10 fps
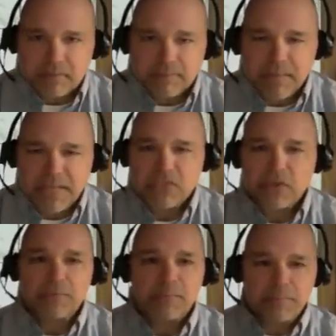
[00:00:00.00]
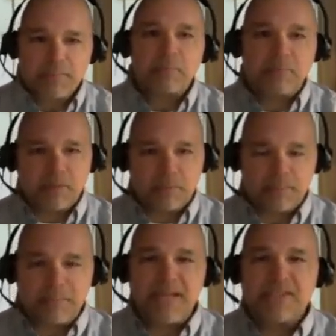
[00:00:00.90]
based on
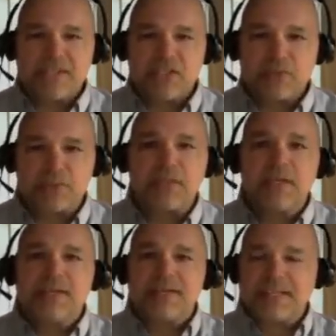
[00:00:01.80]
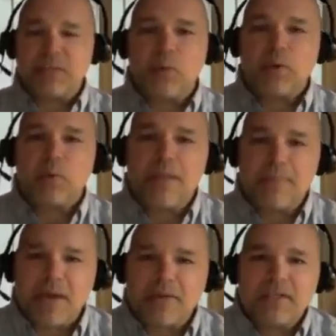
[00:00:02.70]
past history that they want to
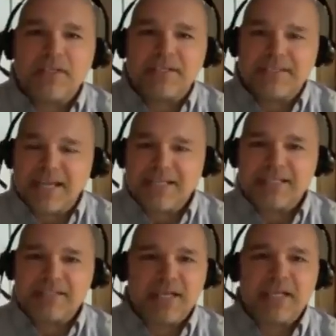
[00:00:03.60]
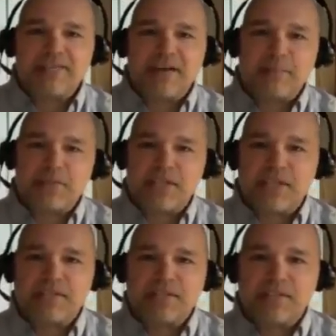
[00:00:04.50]
wipe out 90 to 95%